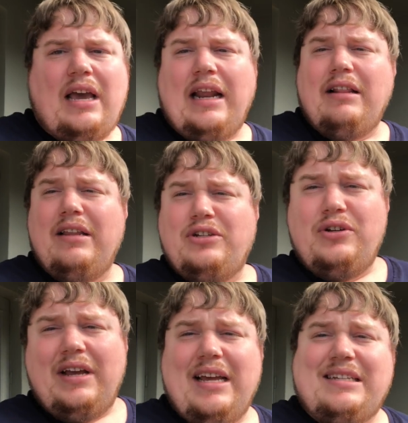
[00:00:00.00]
kind of let
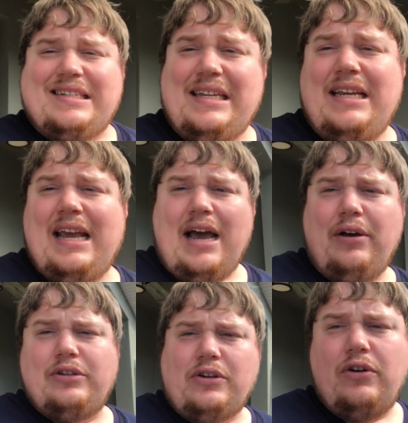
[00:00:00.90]
you guys see how
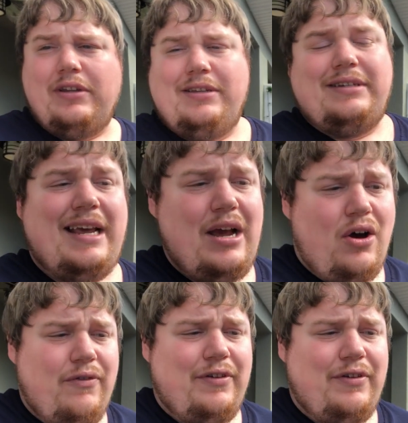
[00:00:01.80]
it started the day off.